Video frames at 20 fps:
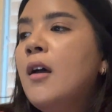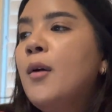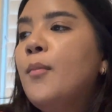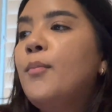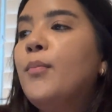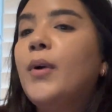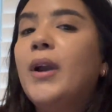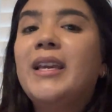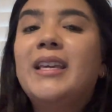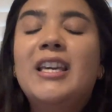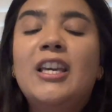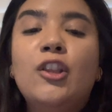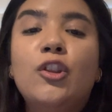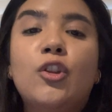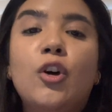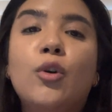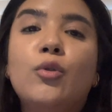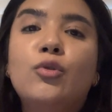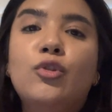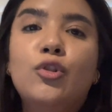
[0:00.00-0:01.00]
breaking
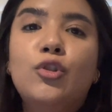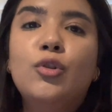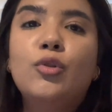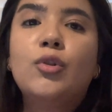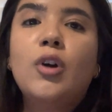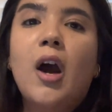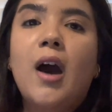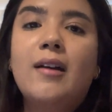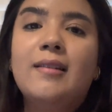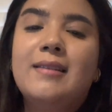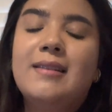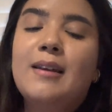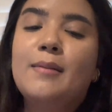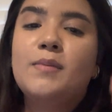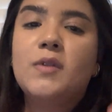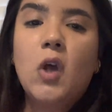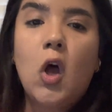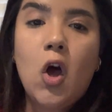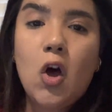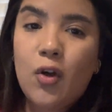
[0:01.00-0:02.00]
those two
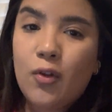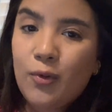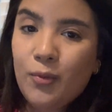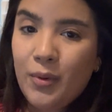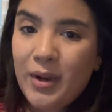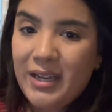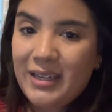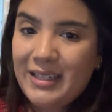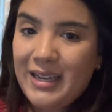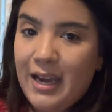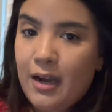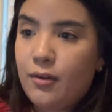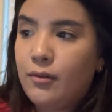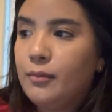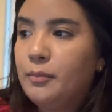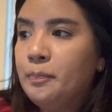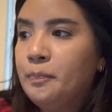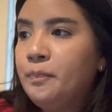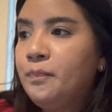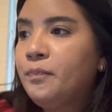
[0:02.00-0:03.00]
concepts all the way
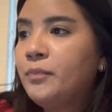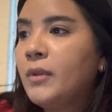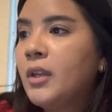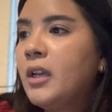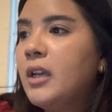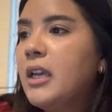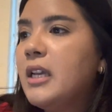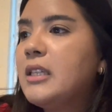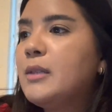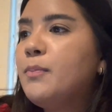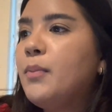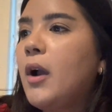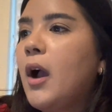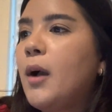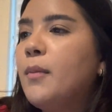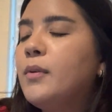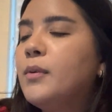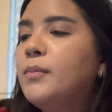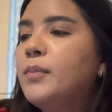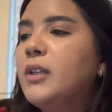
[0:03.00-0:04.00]
down is
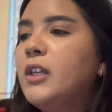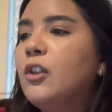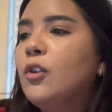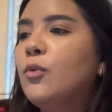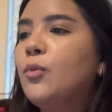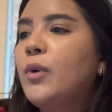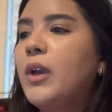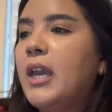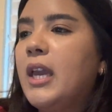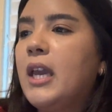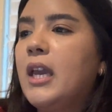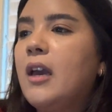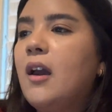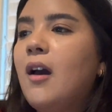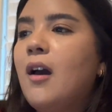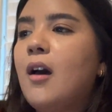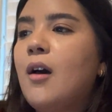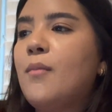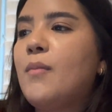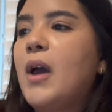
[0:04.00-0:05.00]
probably the way
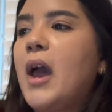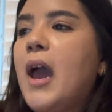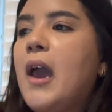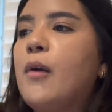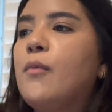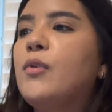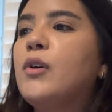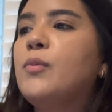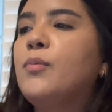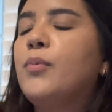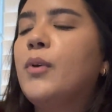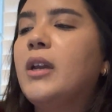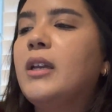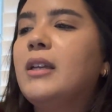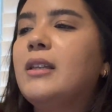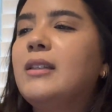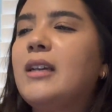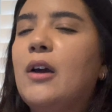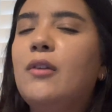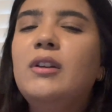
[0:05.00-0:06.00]
I would break
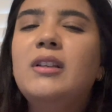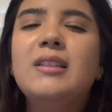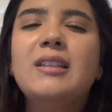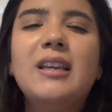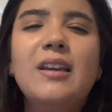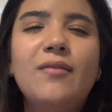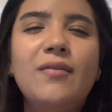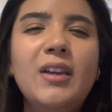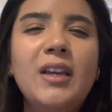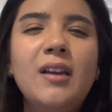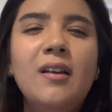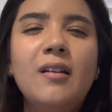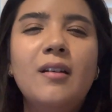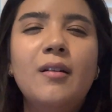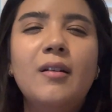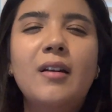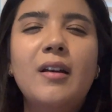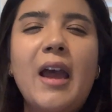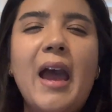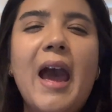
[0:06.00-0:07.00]
it down, is
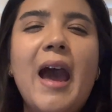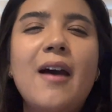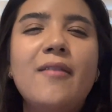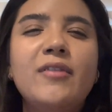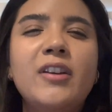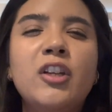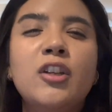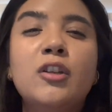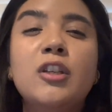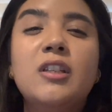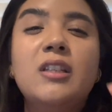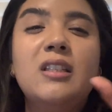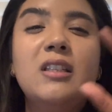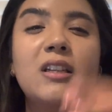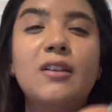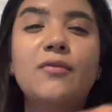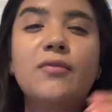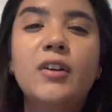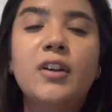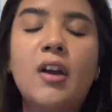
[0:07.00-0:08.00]
having
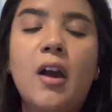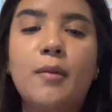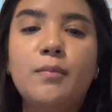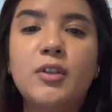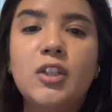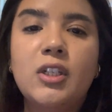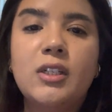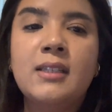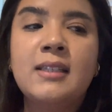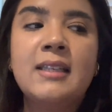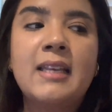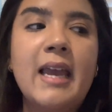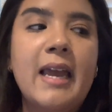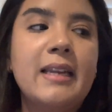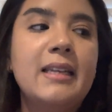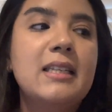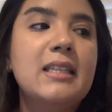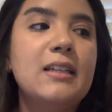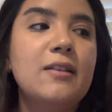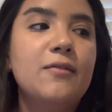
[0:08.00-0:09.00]
different options
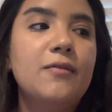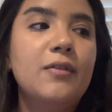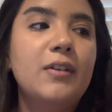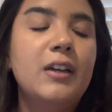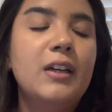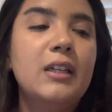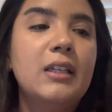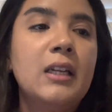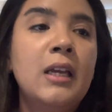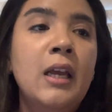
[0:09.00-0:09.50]
and different